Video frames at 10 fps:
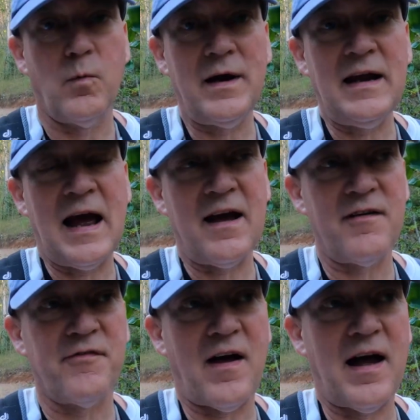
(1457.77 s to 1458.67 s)
We
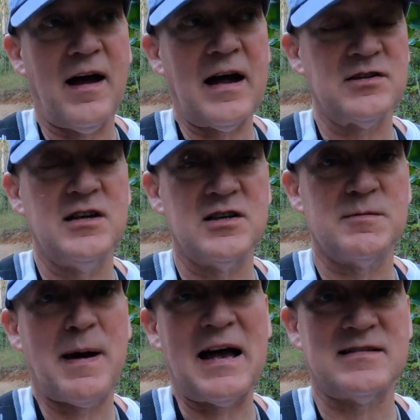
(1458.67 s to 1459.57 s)
have actually
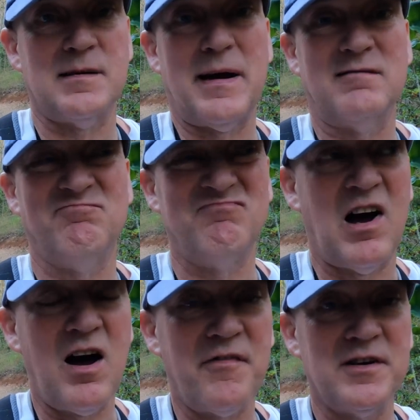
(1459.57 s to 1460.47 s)
just passed about
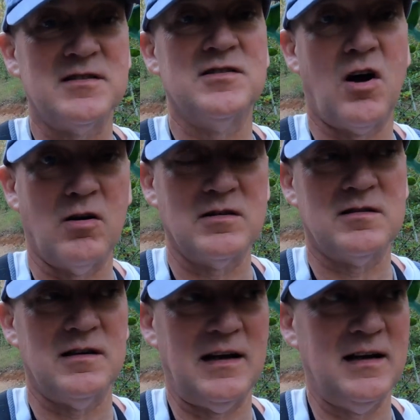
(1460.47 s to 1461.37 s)
half a dozen
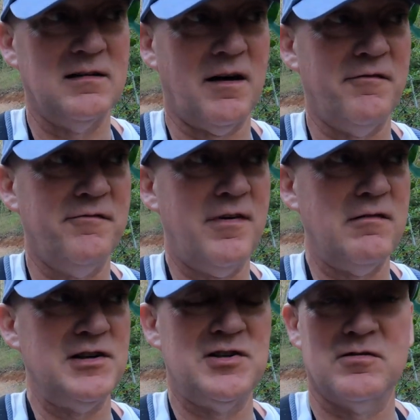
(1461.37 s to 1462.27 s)
dogs in a
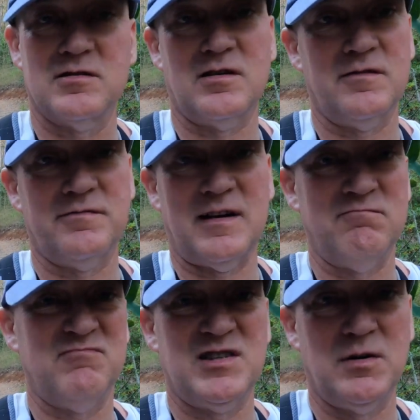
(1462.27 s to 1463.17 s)
very short sort of like
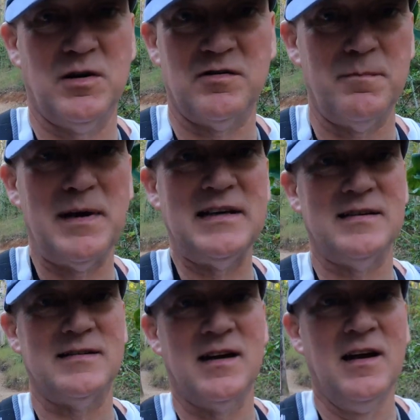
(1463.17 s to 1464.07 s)
200
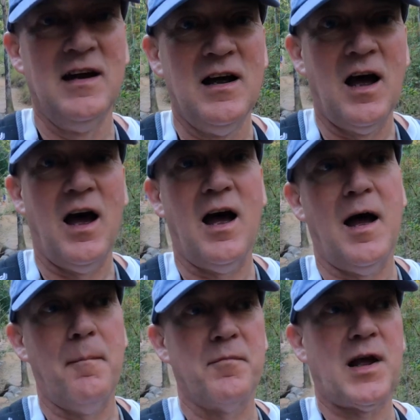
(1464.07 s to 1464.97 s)
meters,
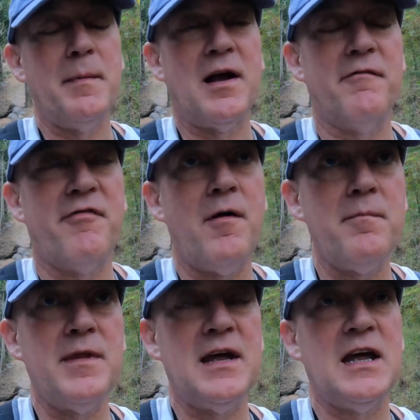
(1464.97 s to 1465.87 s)
coming up
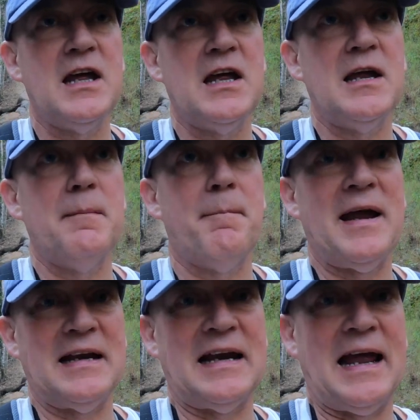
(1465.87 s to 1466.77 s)
from the
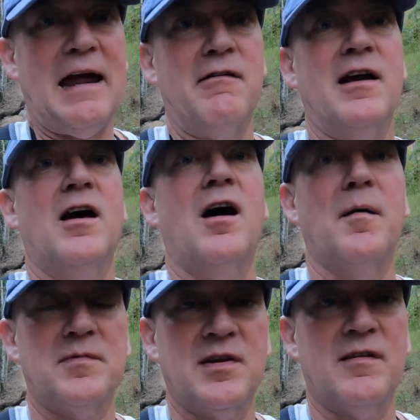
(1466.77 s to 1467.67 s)
picnic area
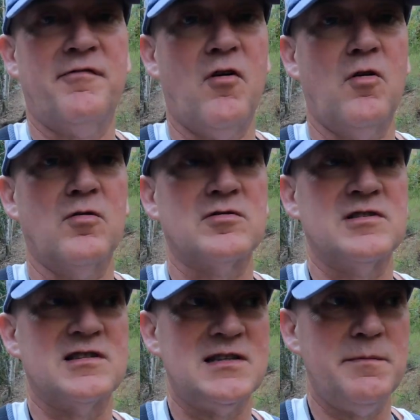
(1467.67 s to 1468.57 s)
up to the falls,
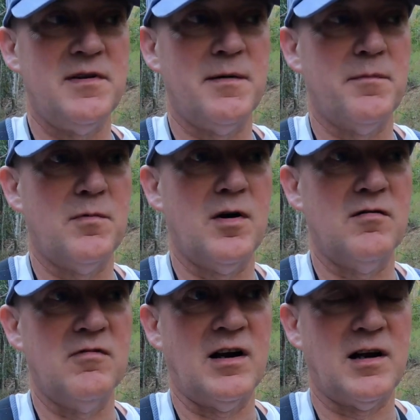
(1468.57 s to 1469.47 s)
and some of them
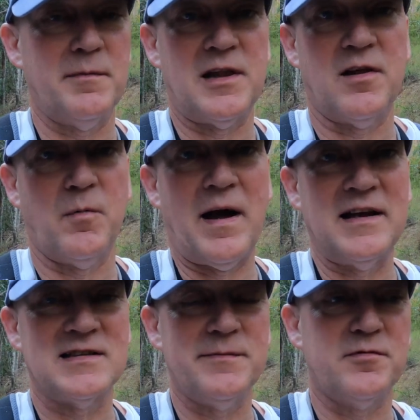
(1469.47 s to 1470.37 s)
were coming the other way,
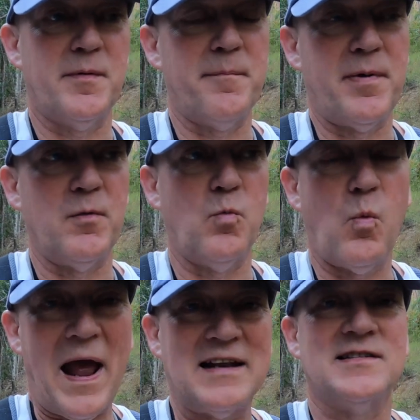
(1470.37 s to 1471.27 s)
and some of them were a bit
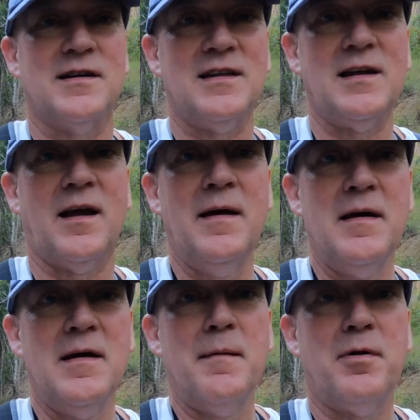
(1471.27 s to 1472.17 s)
wet. So I think
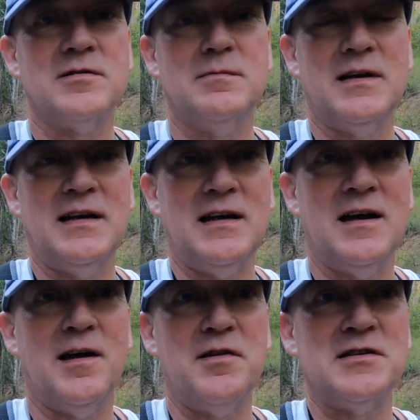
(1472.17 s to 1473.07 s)
possibly
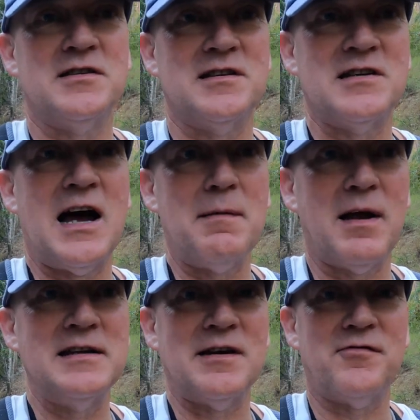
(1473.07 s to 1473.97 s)
this is the time,
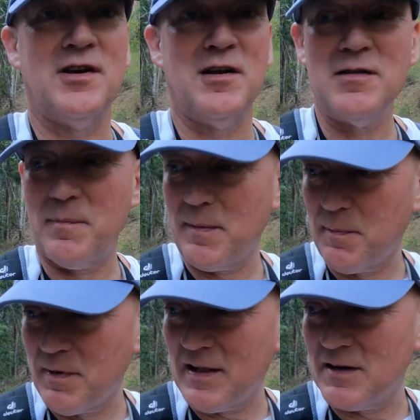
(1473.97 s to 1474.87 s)
late afternoon, that people
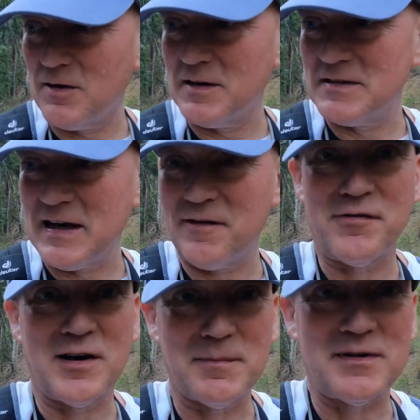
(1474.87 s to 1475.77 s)
bring their doggies out
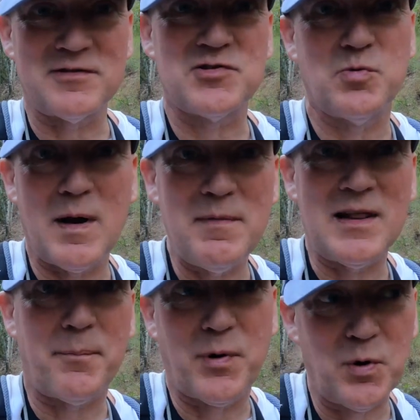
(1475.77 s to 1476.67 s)
for a little bit of a swim in
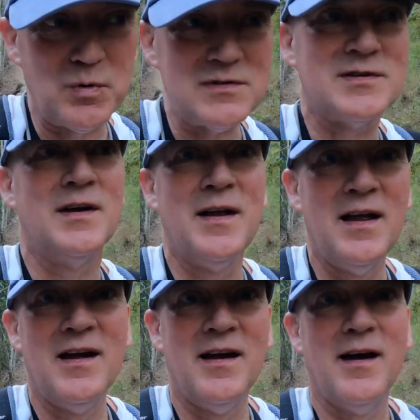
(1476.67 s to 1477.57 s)
the pools,
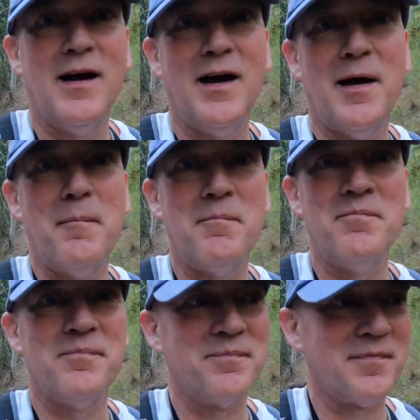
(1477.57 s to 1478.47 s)
and
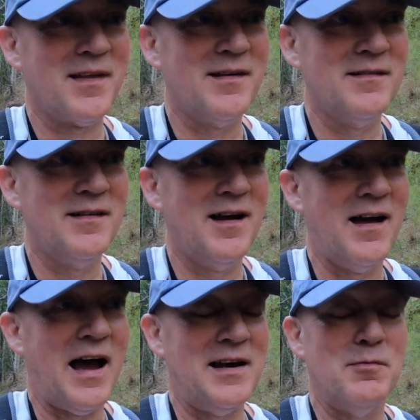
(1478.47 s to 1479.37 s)

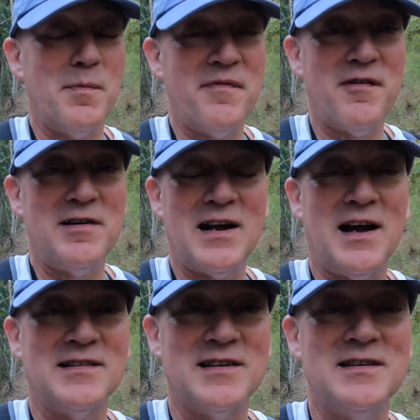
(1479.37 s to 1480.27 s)
it will be very
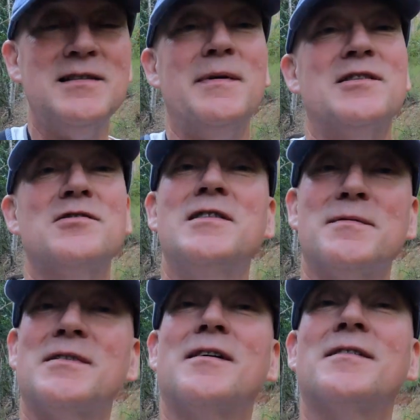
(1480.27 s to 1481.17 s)
nice. They seem to be enjoying
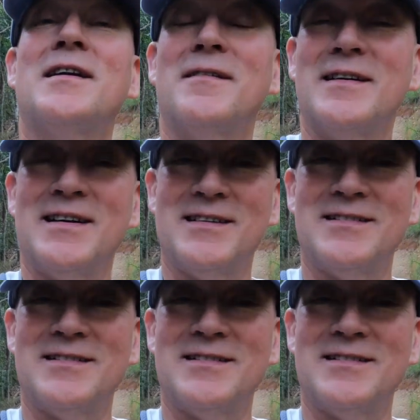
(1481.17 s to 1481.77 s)
themselves anyway.